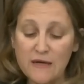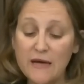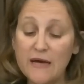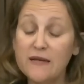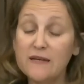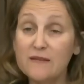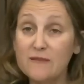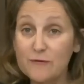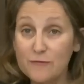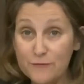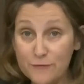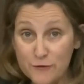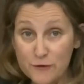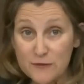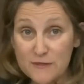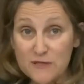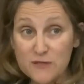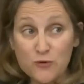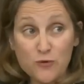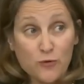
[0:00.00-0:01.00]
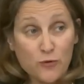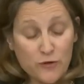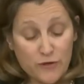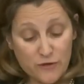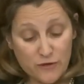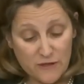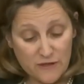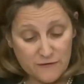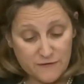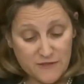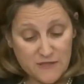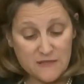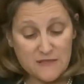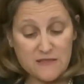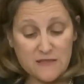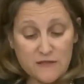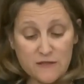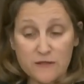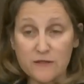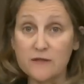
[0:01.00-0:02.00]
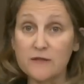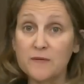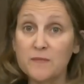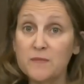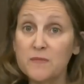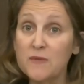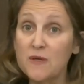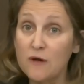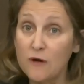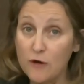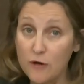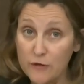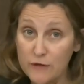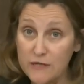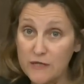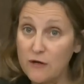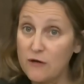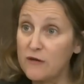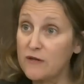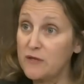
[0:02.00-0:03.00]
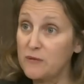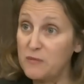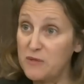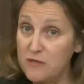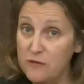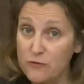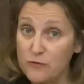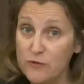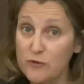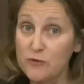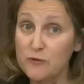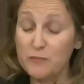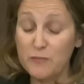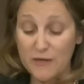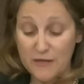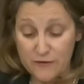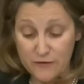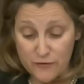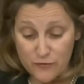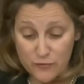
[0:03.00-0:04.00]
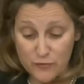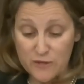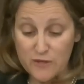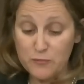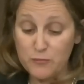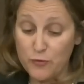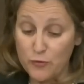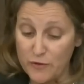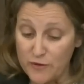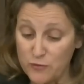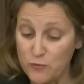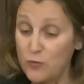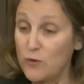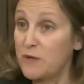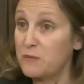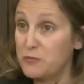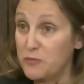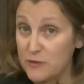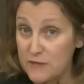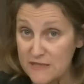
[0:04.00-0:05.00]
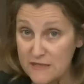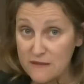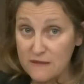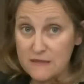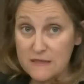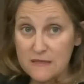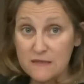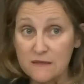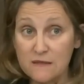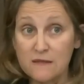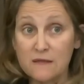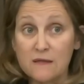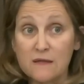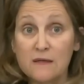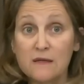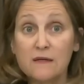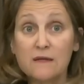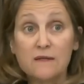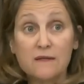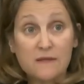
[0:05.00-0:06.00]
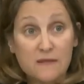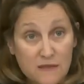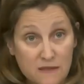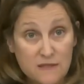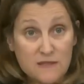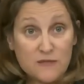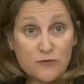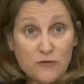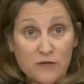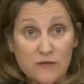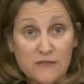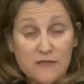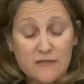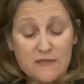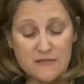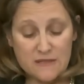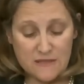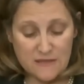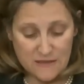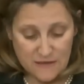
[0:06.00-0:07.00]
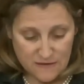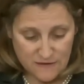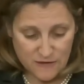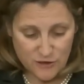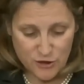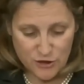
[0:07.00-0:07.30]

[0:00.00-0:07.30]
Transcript: and in the first quarter of this year, our economy grew by 3.1%, the strongest in the